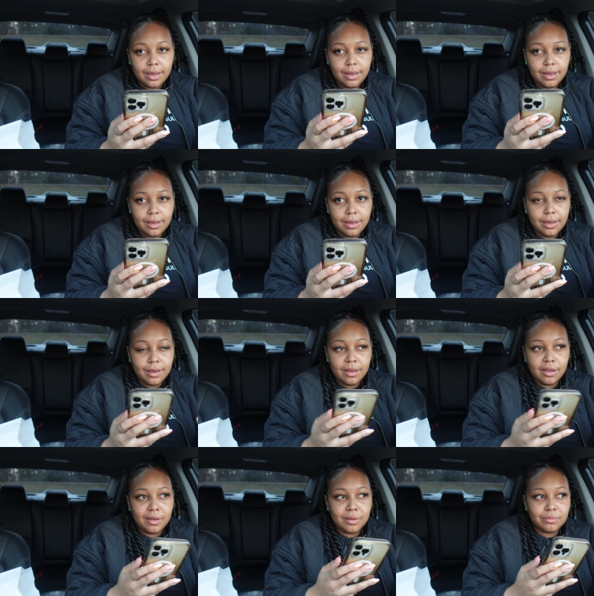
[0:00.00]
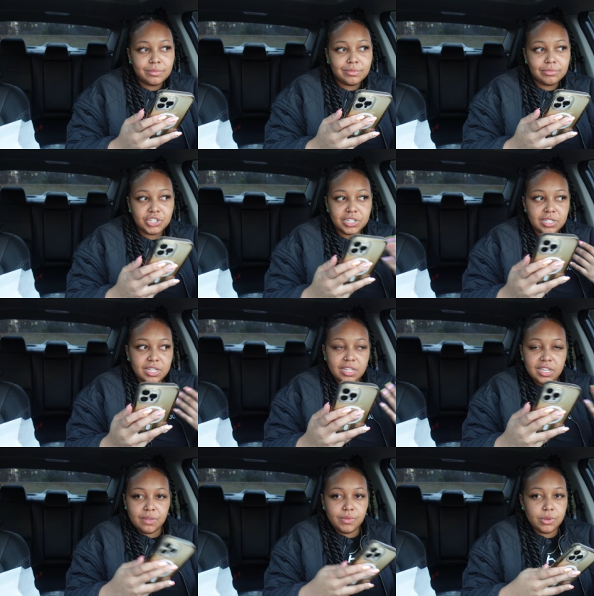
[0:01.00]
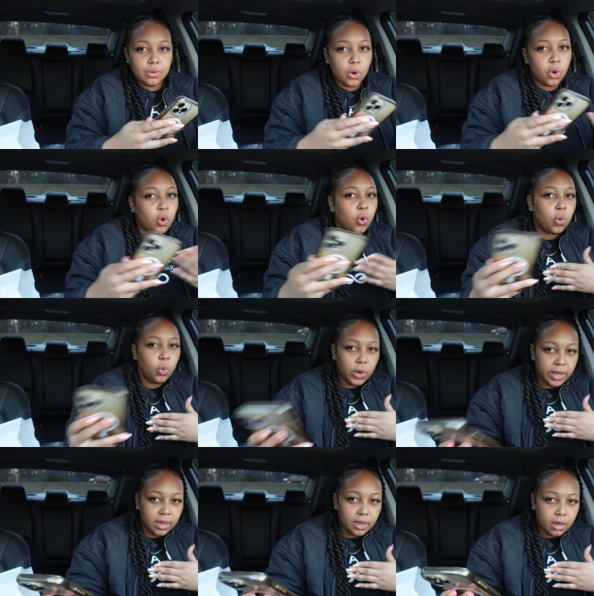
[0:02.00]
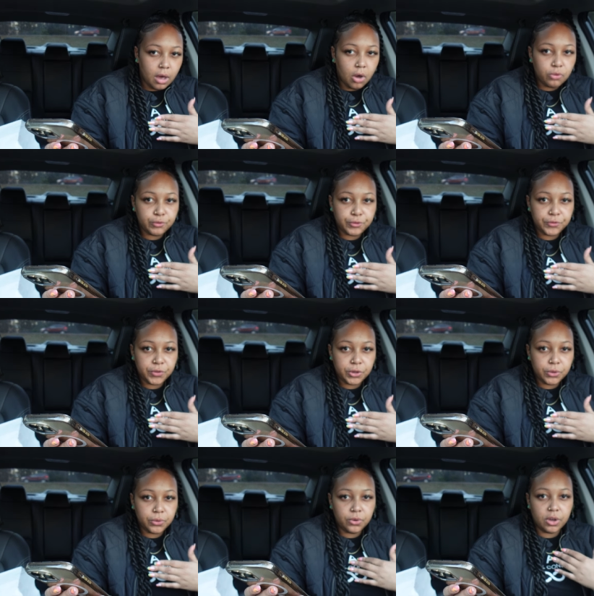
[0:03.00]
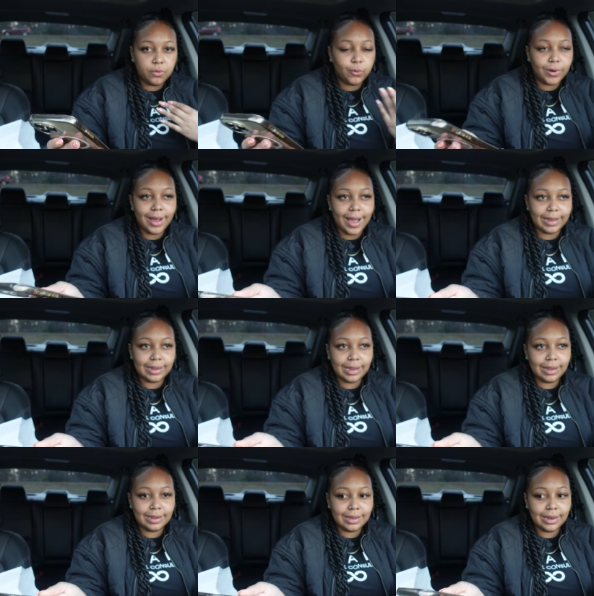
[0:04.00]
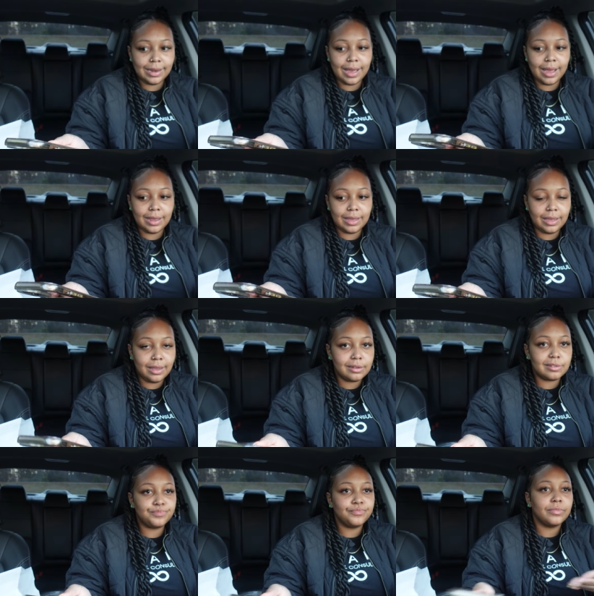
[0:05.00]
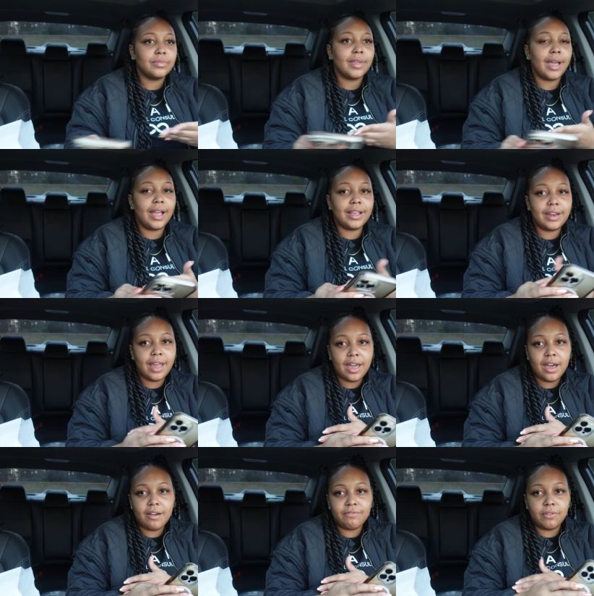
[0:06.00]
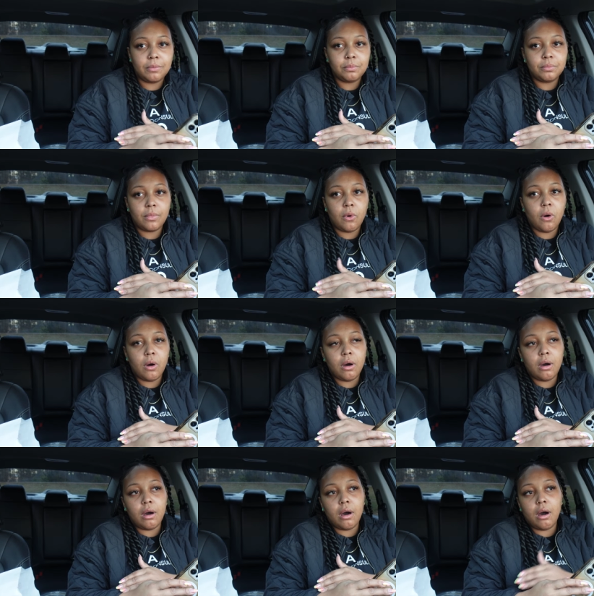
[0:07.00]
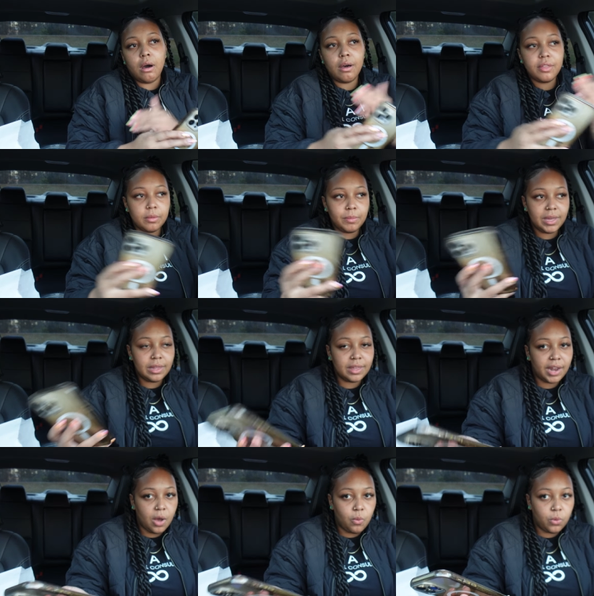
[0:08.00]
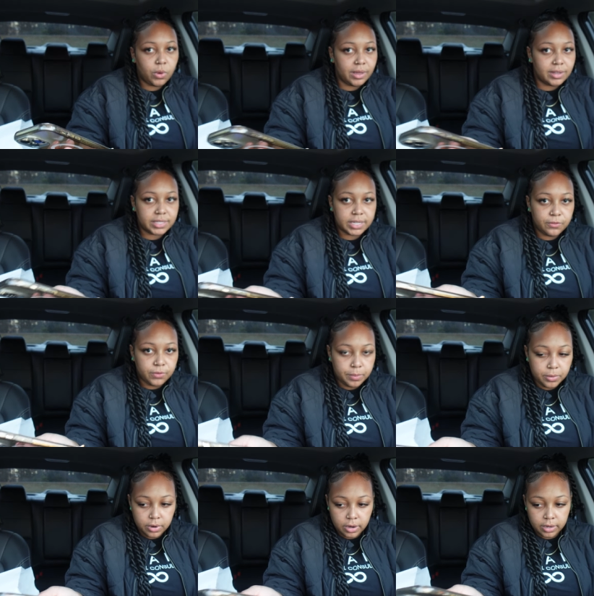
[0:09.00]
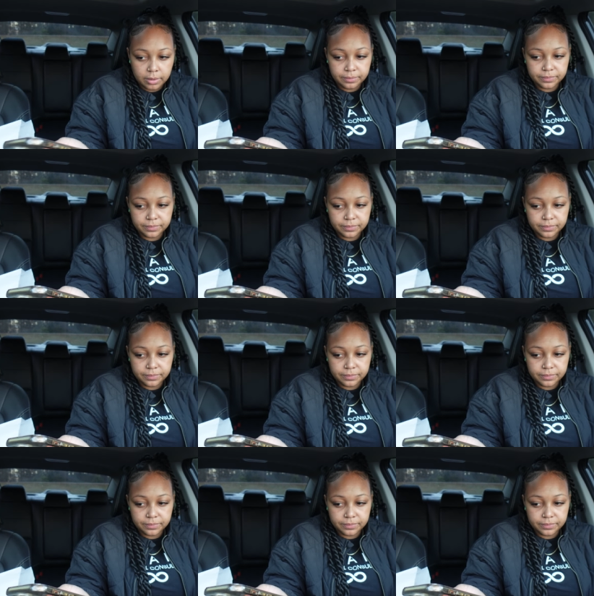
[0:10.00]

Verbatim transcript: um, just to give you a quick overview of what I can and cannot eat, I can have all the meat that I want except for pork.